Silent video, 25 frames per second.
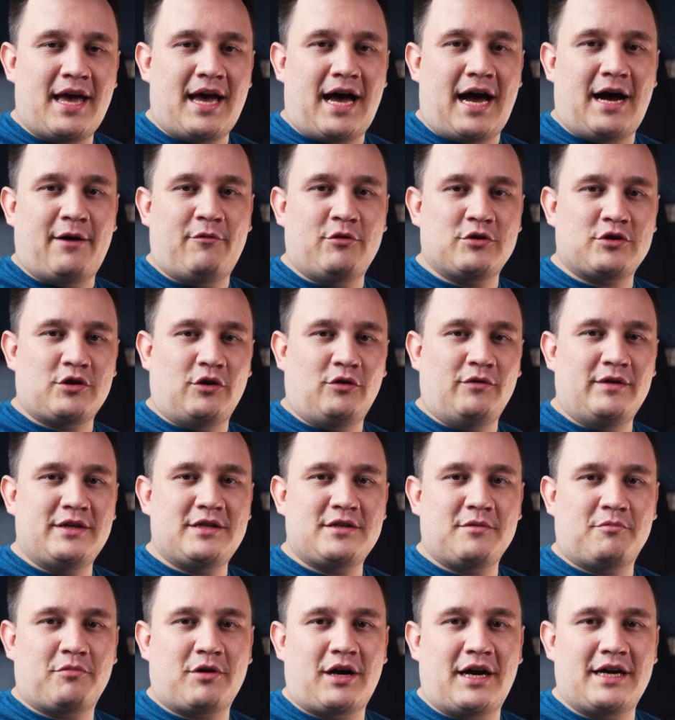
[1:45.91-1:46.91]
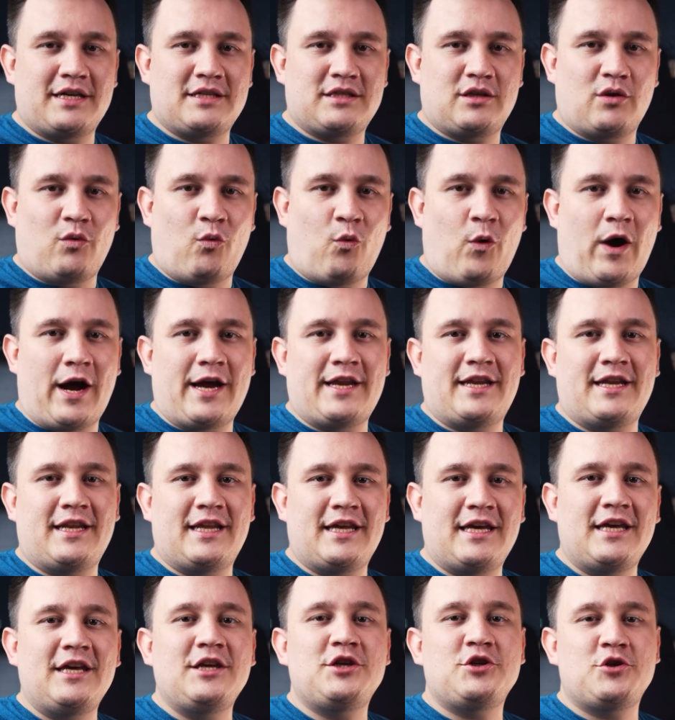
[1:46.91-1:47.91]
I was always surprised why did
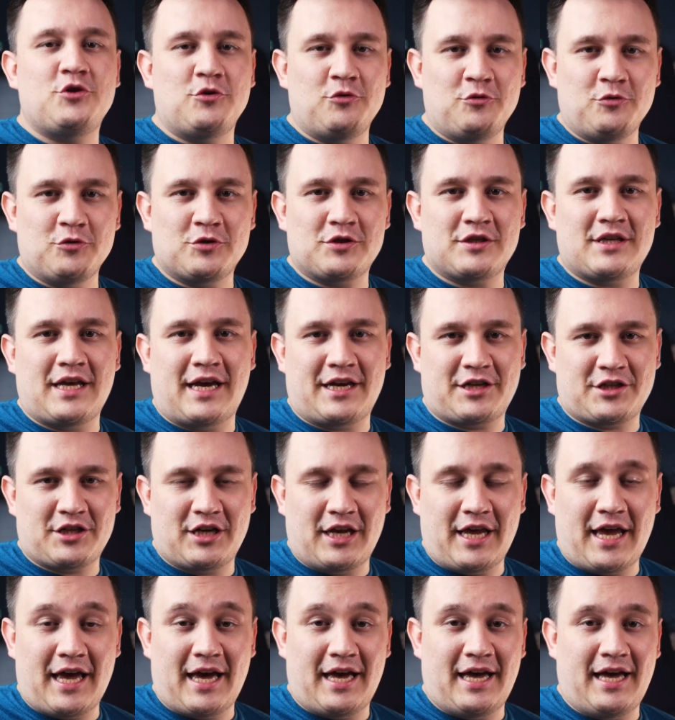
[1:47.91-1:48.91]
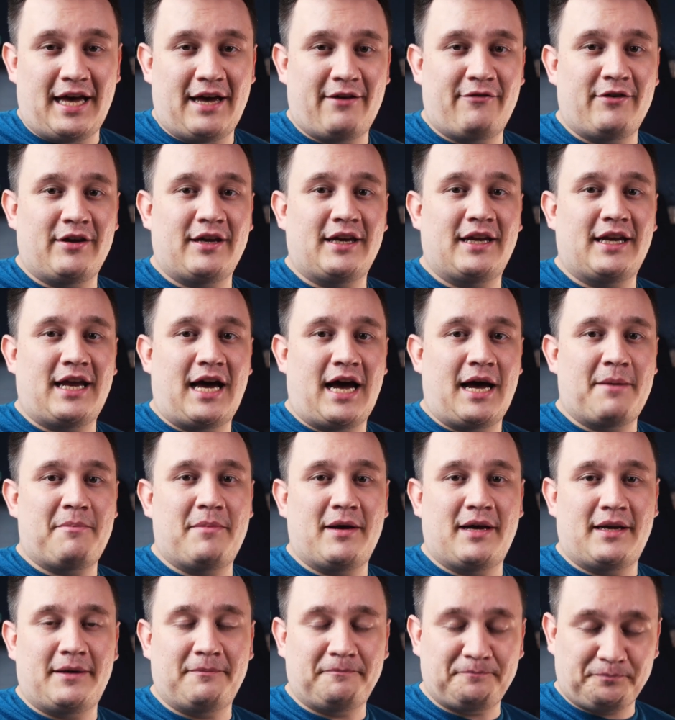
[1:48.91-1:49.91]
he choose actually having an
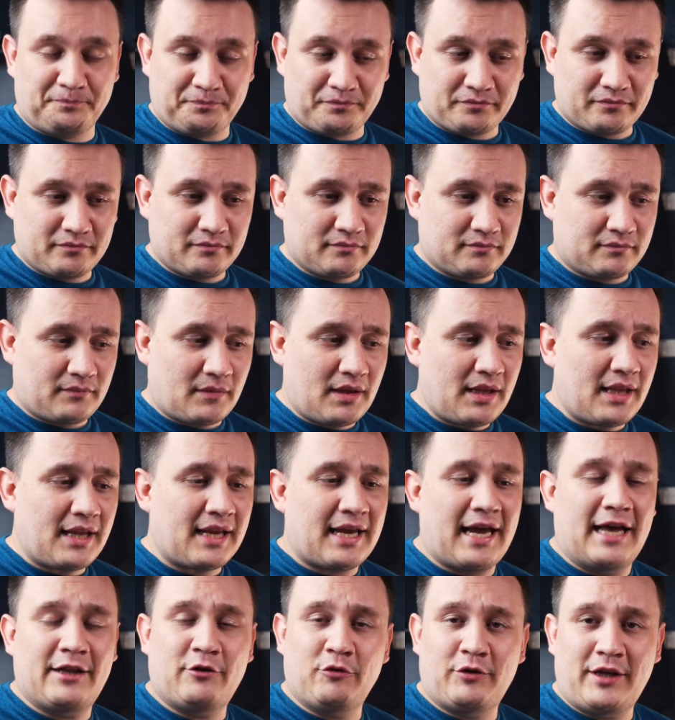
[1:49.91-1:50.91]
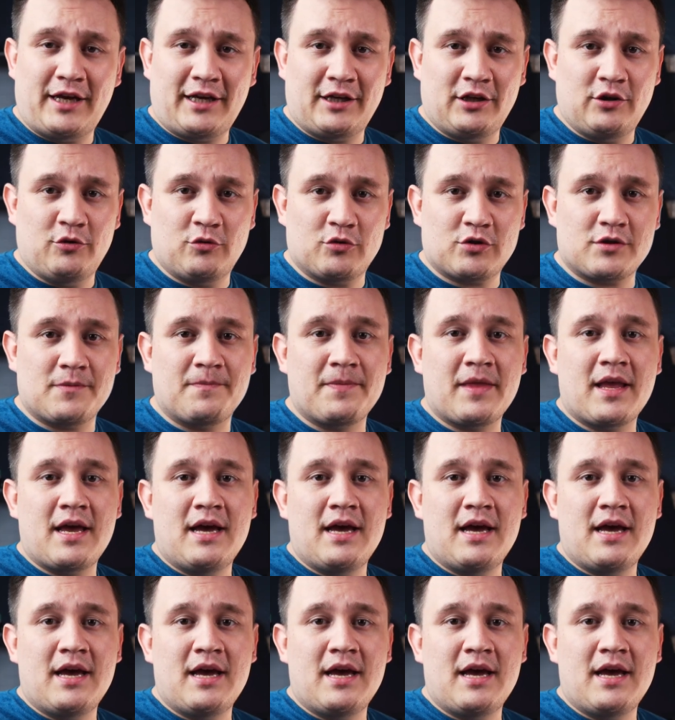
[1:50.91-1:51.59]
iPad and to take notes.